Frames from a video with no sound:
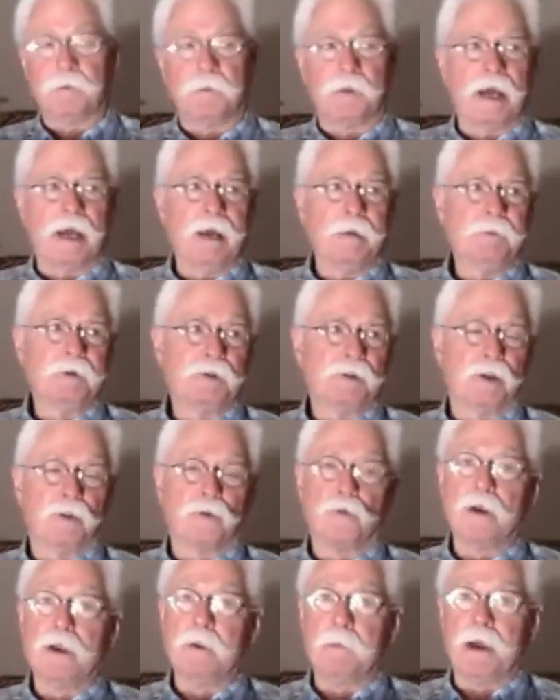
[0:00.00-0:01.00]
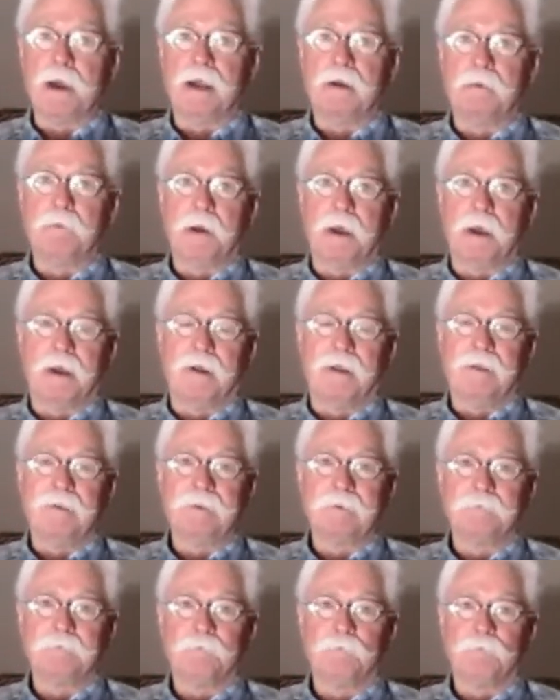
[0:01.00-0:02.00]
Sometimes it's a 3-man
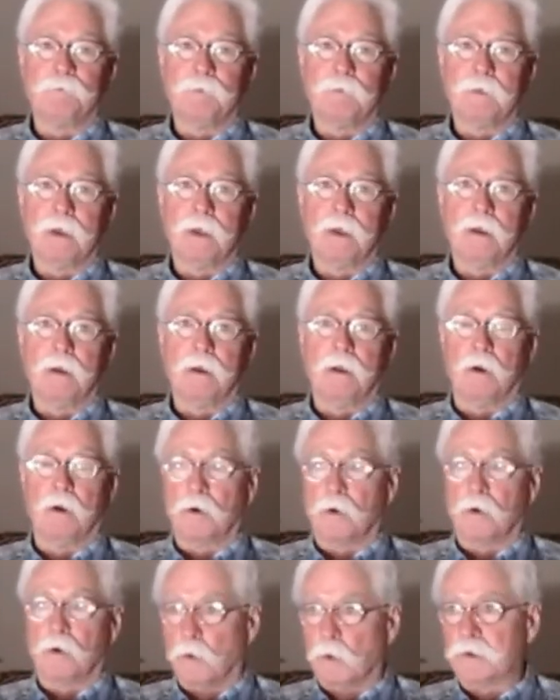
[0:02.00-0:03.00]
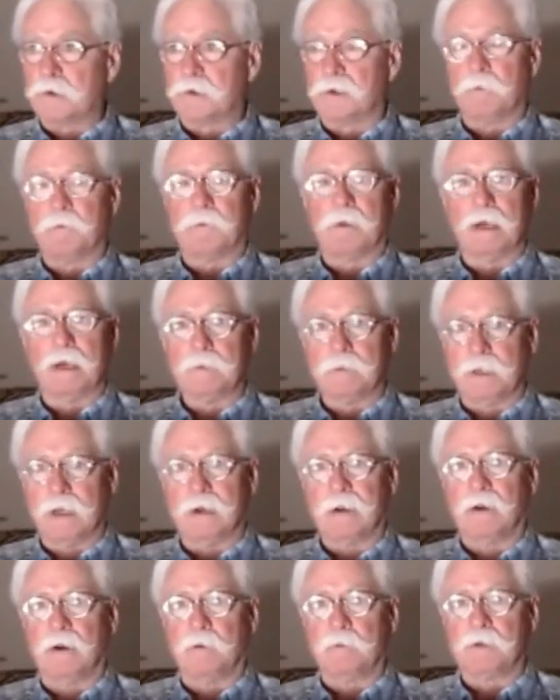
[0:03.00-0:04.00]
panel in our courts.
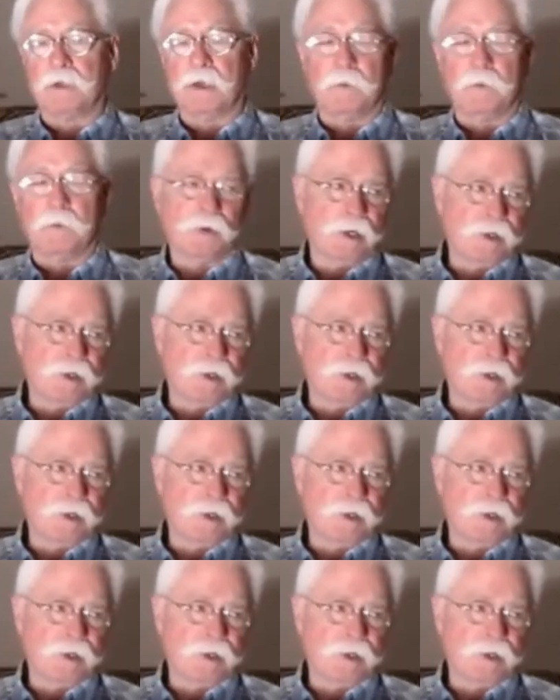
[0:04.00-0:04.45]
Sometimes that comes